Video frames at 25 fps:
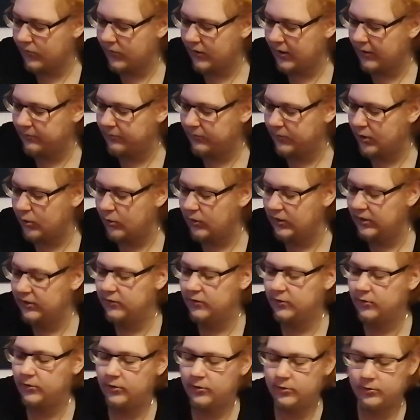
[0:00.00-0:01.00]
I'm going
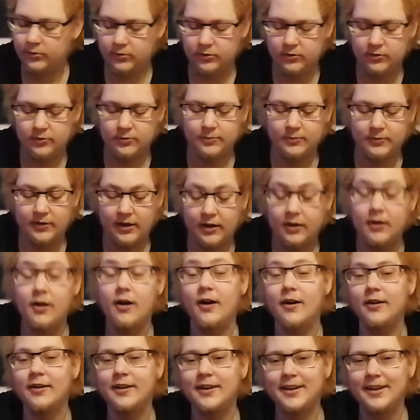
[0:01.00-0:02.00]
to use a
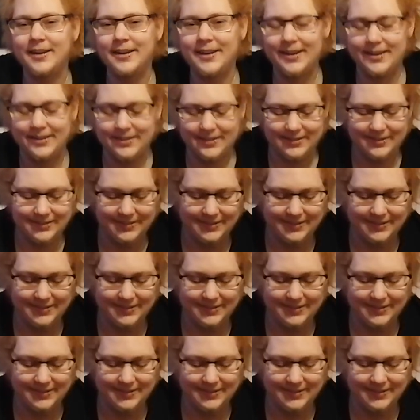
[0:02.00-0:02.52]
card deck again.